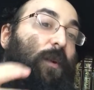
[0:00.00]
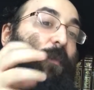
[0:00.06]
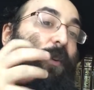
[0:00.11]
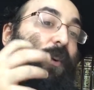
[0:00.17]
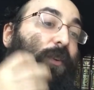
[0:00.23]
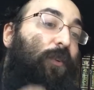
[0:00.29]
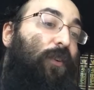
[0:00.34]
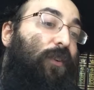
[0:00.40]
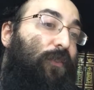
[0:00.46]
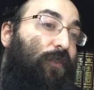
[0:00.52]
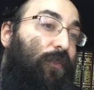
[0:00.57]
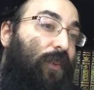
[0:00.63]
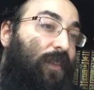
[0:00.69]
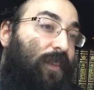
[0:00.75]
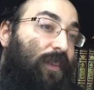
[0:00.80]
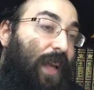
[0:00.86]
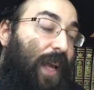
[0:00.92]
But in order
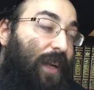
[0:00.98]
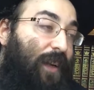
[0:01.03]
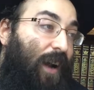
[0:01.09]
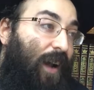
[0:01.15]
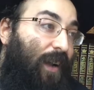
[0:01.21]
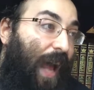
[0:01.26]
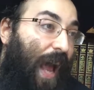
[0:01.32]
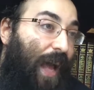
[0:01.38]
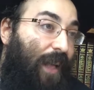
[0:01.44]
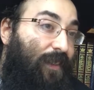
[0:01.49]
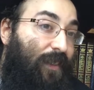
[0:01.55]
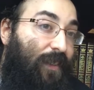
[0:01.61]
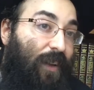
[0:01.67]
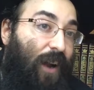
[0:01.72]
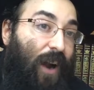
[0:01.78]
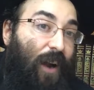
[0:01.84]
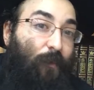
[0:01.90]
for it to take on hands
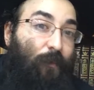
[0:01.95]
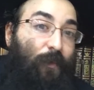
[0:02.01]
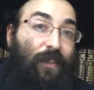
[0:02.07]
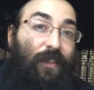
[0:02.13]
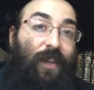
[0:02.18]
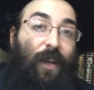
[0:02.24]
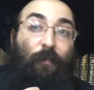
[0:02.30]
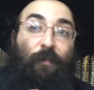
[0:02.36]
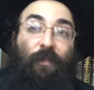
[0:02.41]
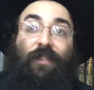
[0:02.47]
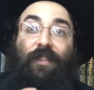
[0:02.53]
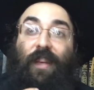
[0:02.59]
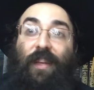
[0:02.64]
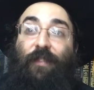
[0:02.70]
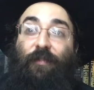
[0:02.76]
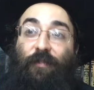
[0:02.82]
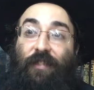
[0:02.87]
and arms, as the Rebbe
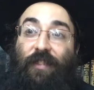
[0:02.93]
said,